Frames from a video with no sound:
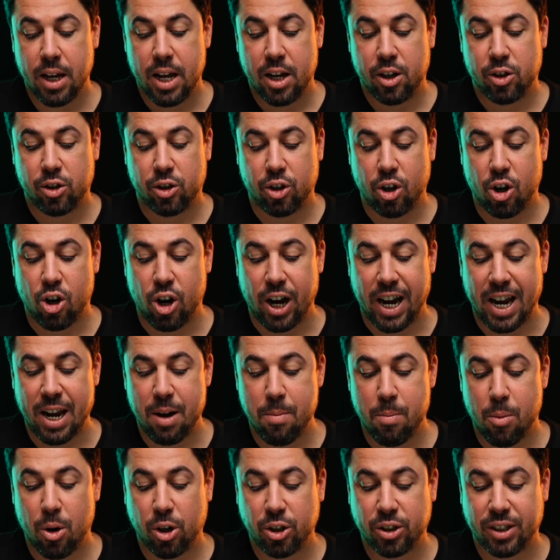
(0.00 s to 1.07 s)
So in
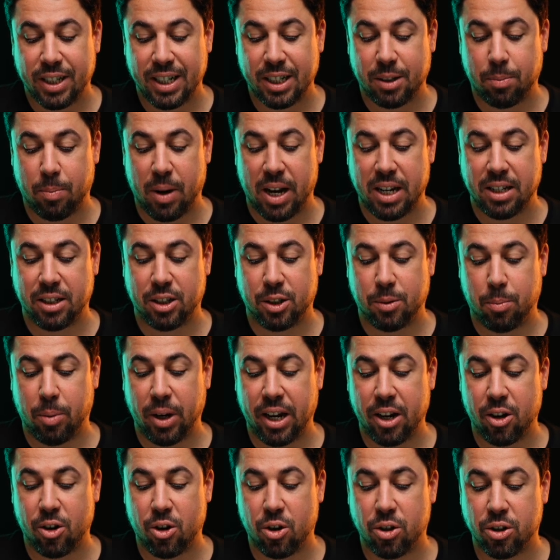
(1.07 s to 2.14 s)
most
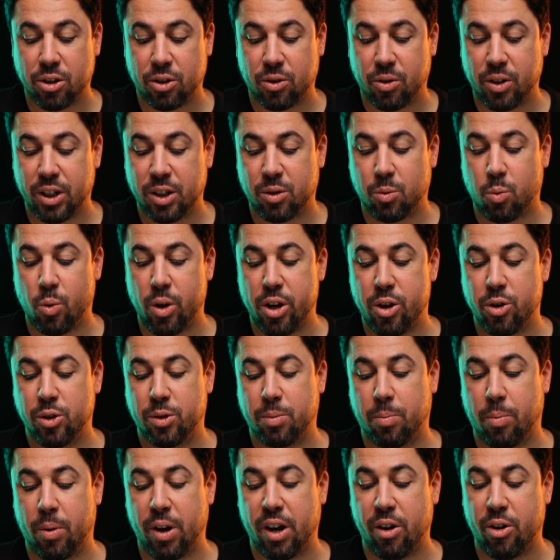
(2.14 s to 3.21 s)
Spanish-speaking countries, we use
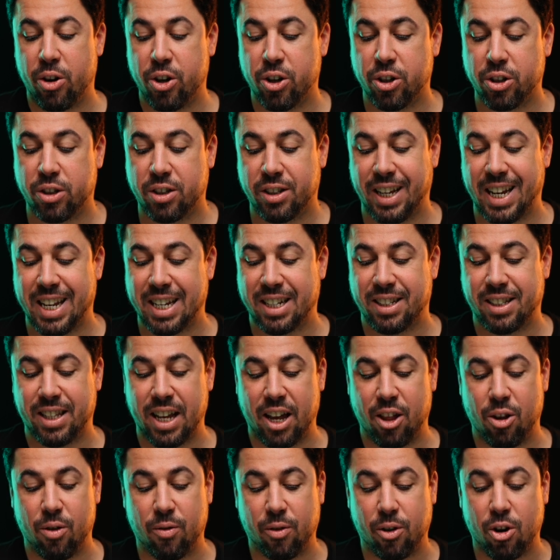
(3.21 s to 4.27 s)
periods
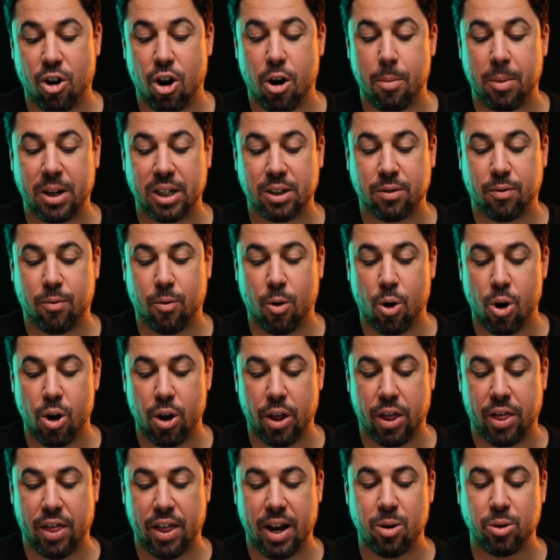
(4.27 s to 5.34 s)
instead of commas for
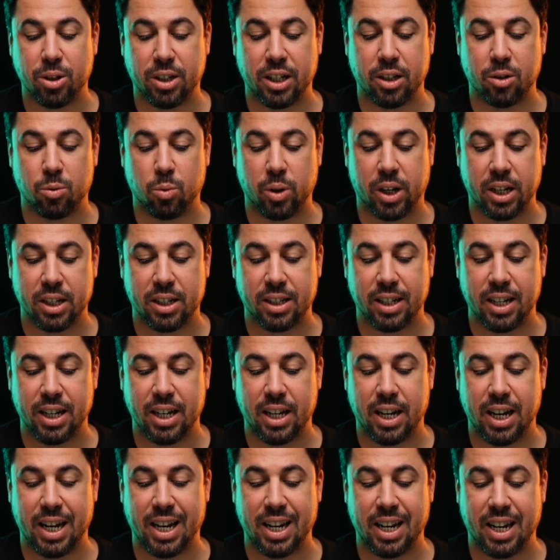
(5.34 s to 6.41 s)
thousands. We can see
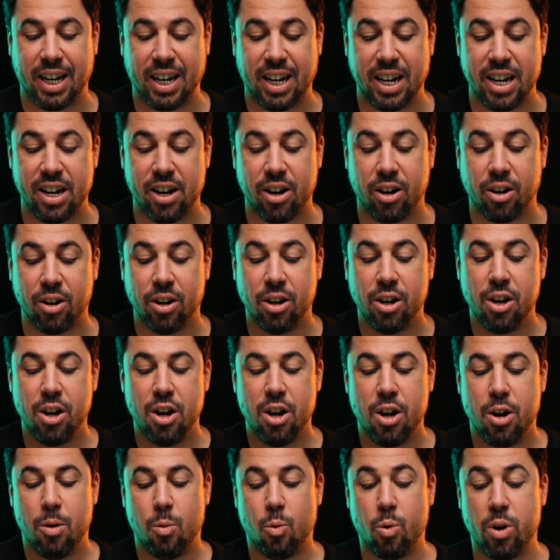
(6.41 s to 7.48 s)
it in here.
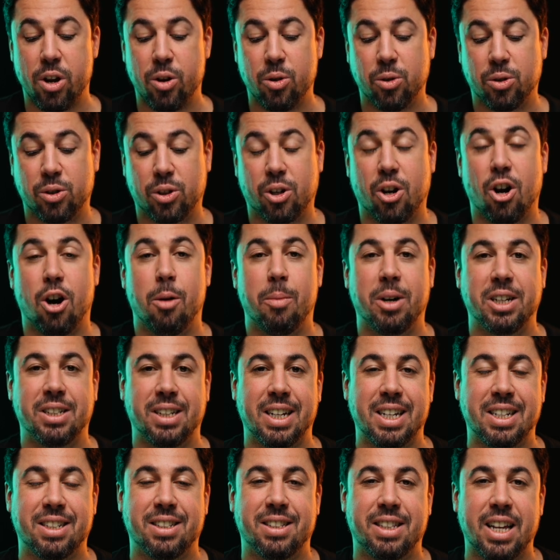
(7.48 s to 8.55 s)
We use commas
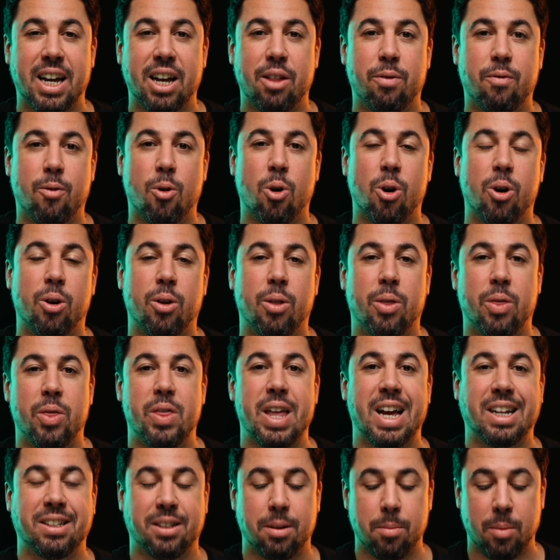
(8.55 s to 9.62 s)
instead for
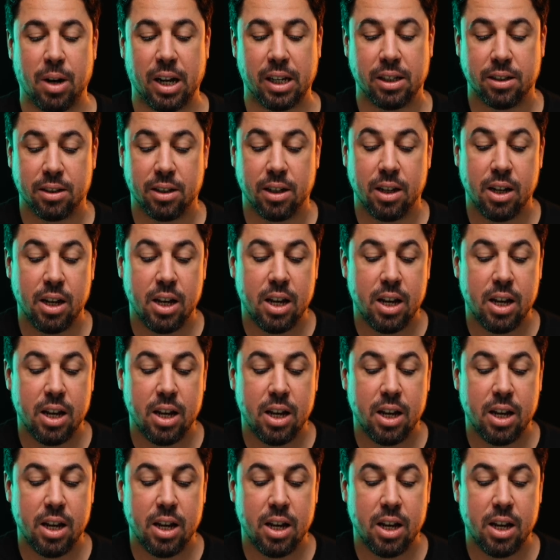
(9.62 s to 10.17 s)
decimals.